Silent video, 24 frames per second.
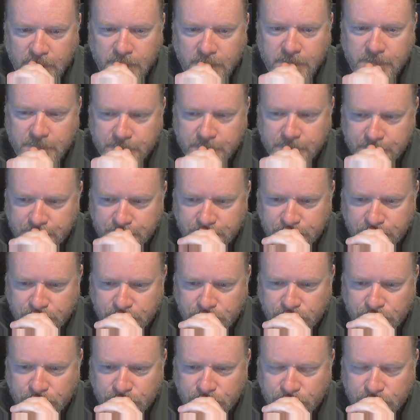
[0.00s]

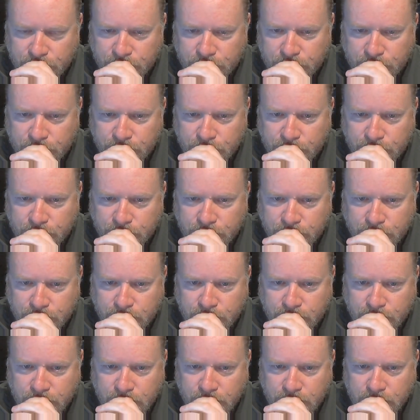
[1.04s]

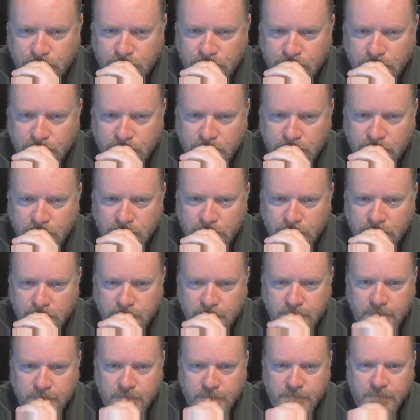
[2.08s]

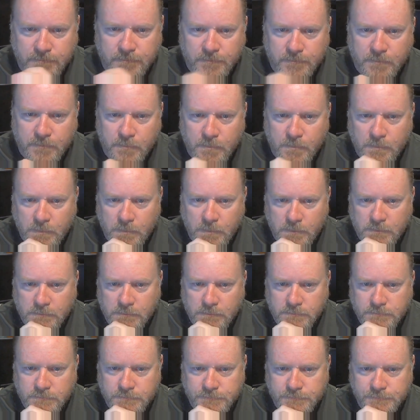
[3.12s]

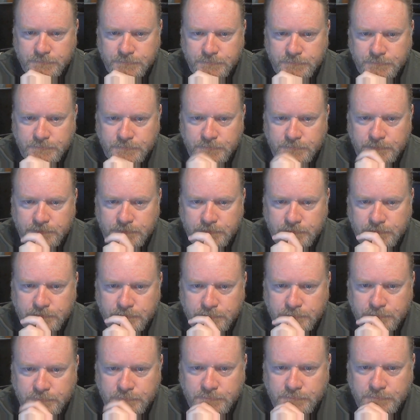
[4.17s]

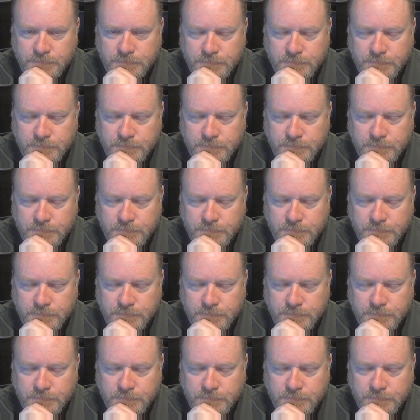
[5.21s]
No words are spoken by the person on screen.